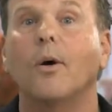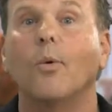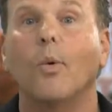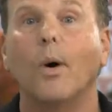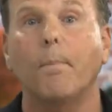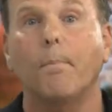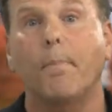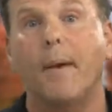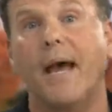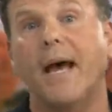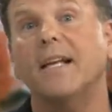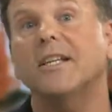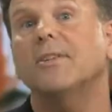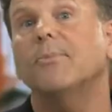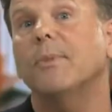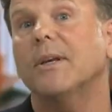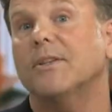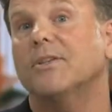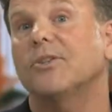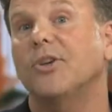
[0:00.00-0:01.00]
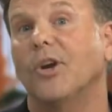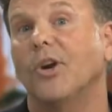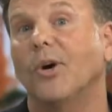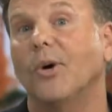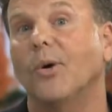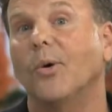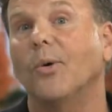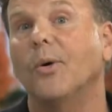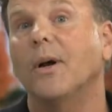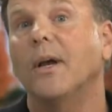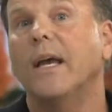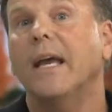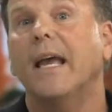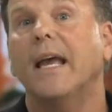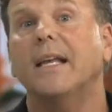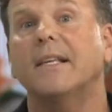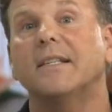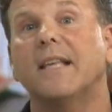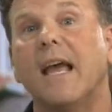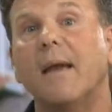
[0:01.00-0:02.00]
What pessimists do
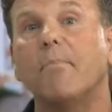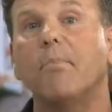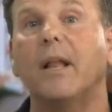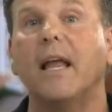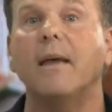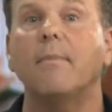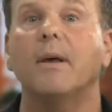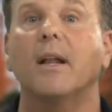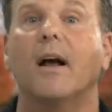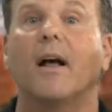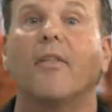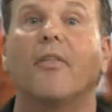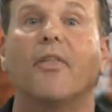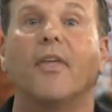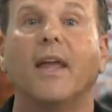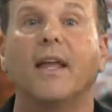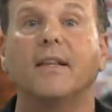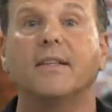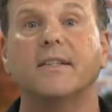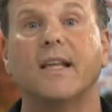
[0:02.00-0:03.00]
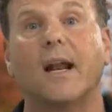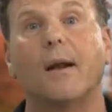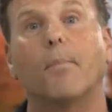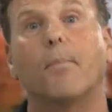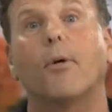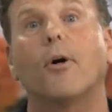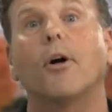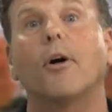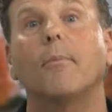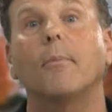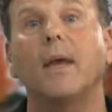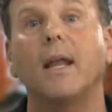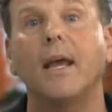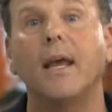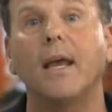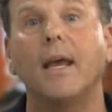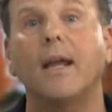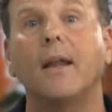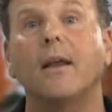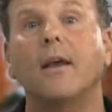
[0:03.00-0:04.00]
is they blame it on things that are
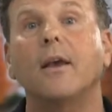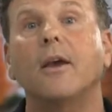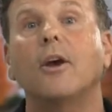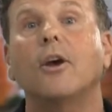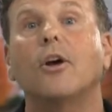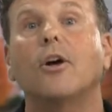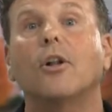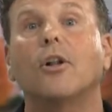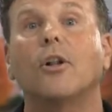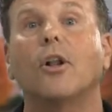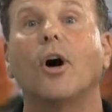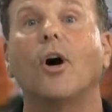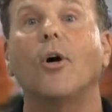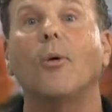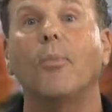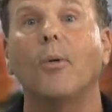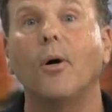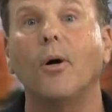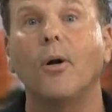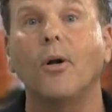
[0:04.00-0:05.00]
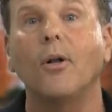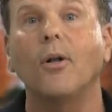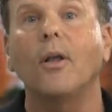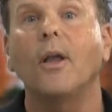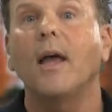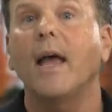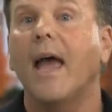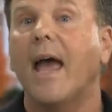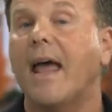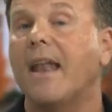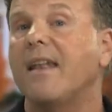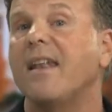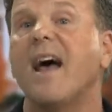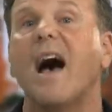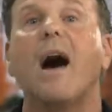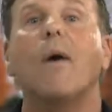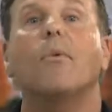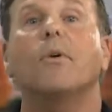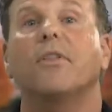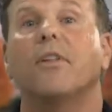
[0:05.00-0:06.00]
permanent, global, and
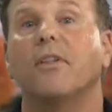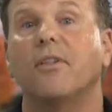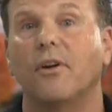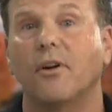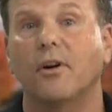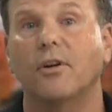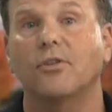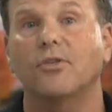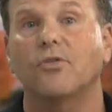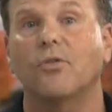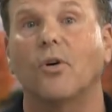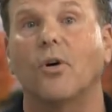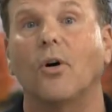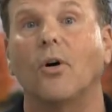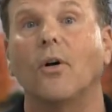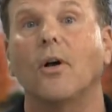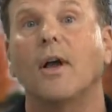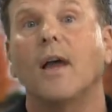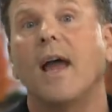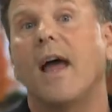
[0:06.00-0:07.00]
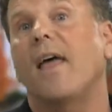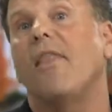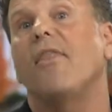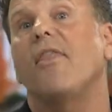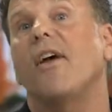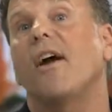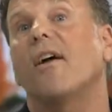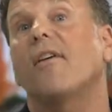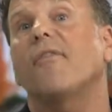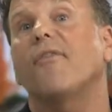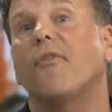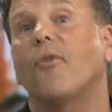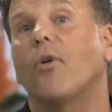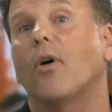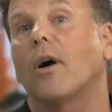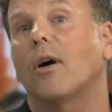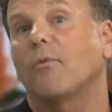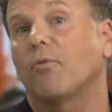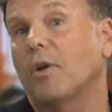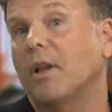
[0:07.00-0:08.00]
not within their control. And
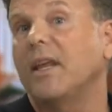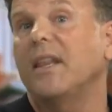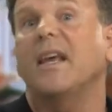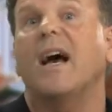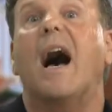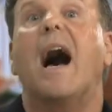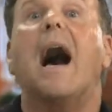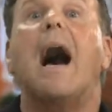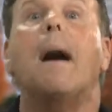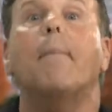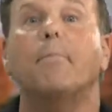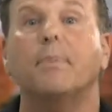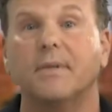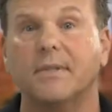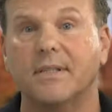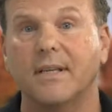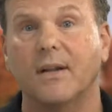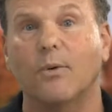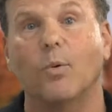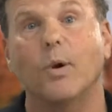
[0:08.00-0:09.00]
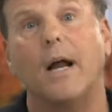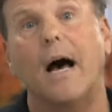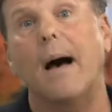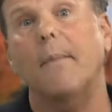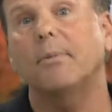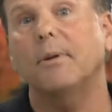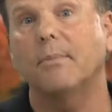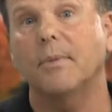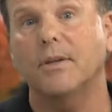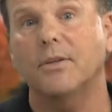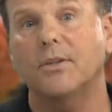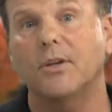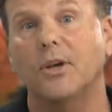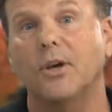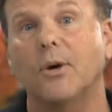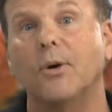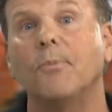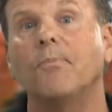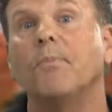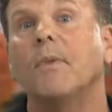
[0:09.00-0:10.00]
therefore, really the opposite of what optimists
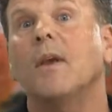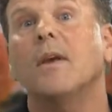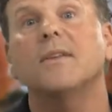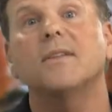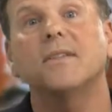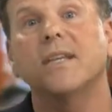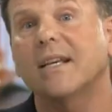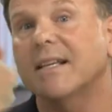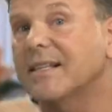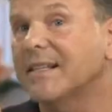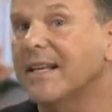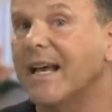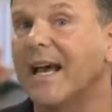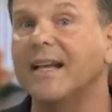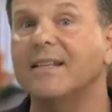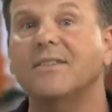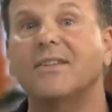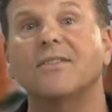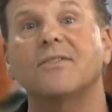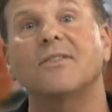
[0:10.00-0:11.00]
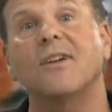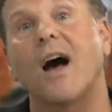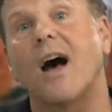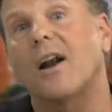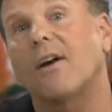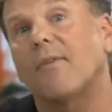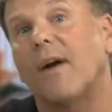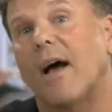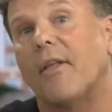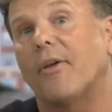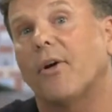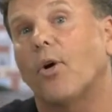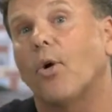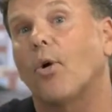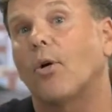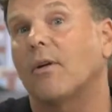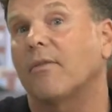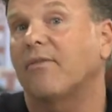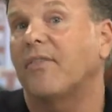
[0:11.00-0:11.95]
do. Success is not around the corner.